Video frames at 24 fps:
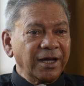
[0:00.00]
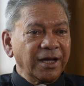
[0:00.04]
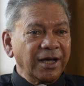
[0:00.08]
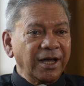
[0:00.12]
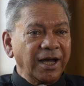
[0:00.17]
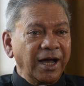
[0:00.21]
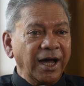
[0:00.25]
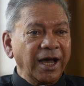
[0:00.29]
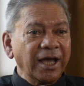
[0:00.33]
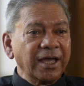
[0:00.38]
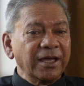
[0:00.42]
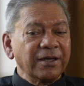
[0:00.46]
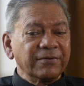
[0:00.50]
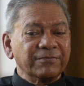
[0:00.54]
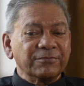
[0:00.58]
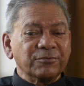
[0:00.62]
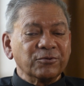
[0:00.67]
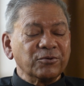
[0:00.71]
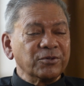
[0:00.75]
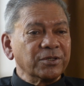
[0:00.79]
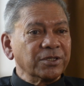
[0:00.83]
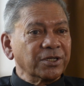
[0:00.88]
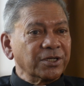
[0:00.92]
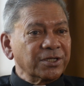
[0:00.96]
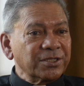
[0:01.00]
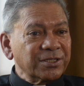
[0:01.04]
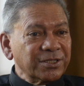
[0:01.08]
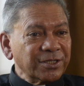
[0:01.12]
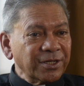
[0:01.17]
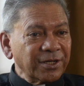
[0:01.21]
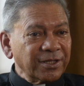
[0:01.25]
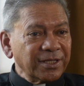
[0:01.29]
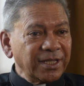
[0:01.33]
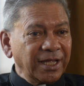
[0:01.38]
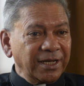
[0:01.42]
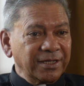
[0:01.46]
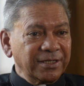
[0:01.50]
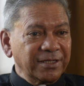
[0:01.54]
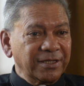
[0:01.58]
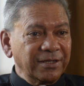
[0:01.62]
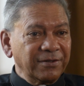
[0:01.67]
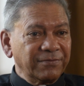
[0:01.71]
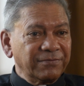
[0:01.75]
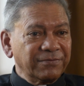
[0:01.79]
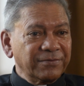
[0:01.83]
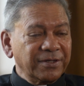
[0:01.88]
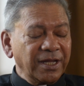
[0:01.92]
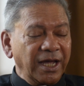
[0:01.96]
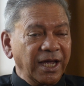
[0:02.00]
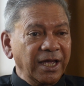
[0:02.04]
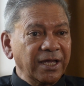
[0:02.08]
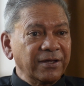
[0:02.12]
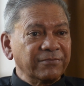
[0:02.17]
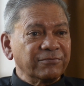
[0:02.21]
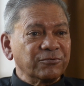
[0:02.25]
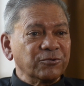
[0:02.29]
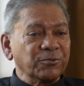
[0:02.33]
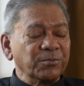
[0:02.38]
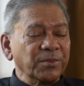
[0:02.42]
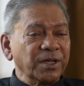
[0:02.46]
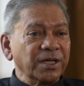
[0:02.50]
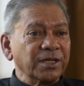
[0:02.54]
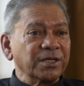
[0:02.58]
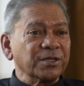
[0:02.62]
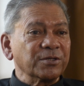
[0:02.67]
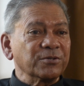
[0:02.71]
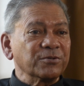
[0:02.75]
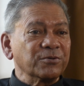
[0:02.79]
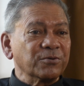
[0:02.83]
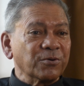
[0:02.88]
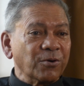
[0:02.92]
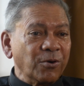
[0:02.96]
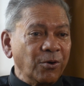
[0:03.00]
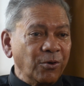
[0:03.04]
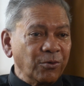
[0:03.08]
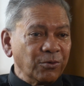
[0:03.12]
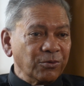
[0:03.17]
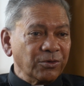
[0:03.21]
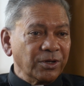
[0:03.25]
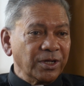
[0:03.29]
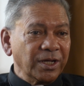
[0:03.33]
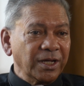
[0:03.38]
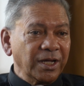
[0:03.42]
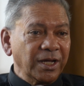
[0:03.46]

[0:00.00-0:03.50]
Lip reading: I have to nurture that gift. I have to make it grow.